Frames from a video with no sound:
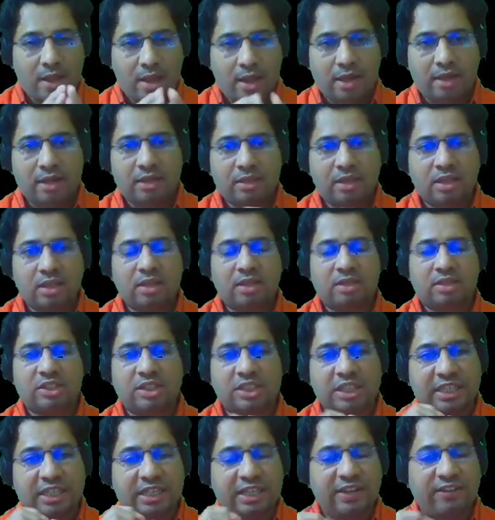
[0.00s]
another
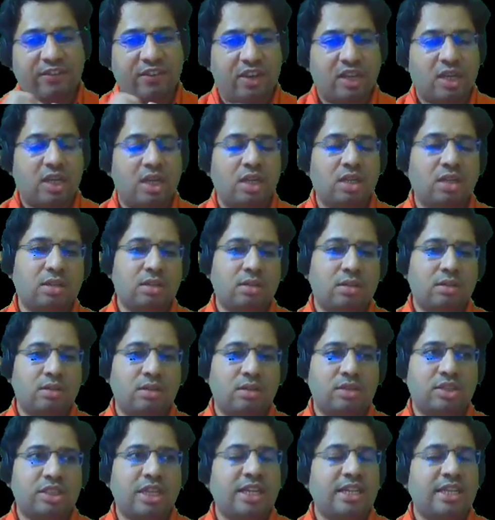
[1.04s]
significant
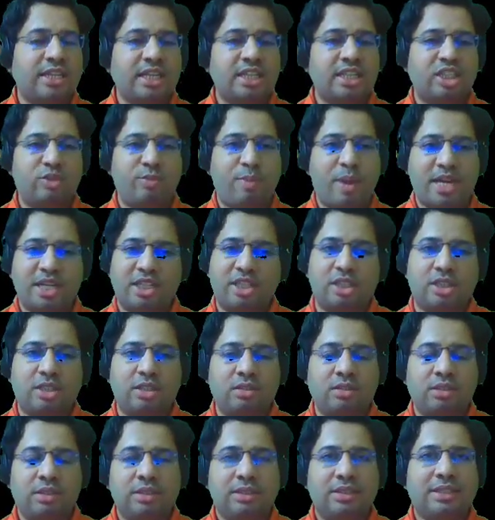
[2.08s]
sentence
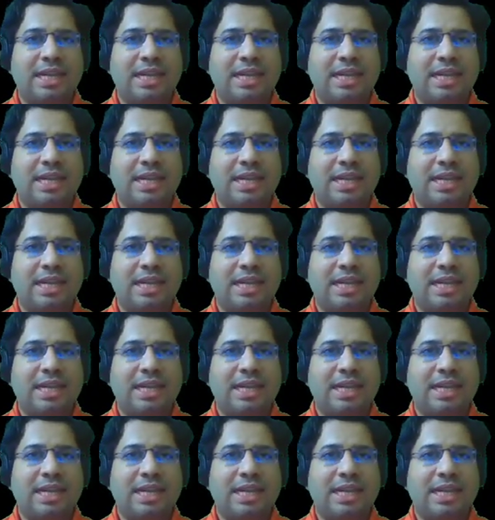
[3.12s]
pattern,